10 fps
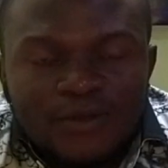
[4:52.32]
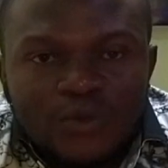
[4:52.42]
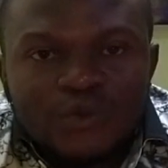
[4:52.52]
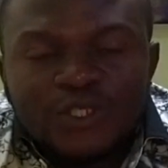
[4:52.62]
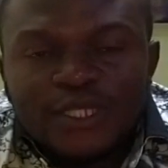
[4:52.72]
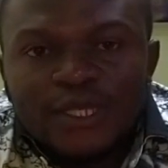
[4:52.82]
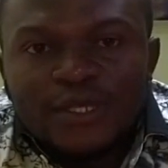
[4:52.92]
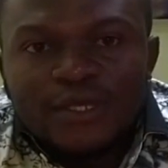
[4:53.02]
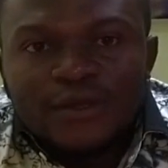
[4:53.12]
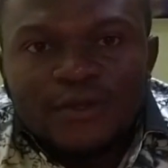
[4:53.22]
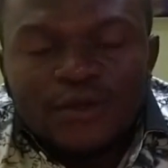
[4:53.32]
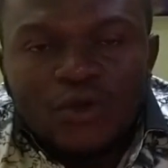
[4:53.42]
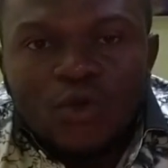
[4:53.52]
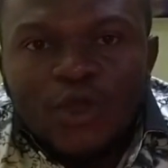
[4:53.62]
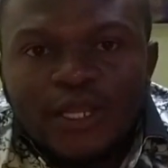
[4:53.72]
When we say
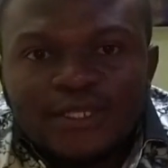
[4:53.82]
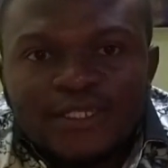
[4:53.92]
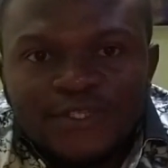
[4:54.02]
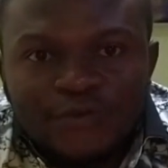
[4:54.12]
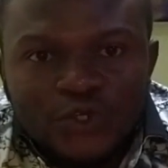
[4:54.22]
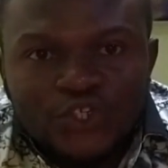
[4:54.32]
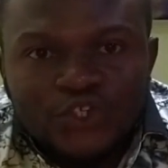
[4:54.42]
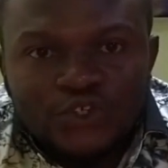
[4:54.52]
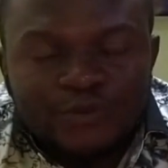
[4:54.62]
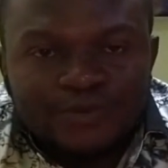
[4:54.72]
organ dysfunction,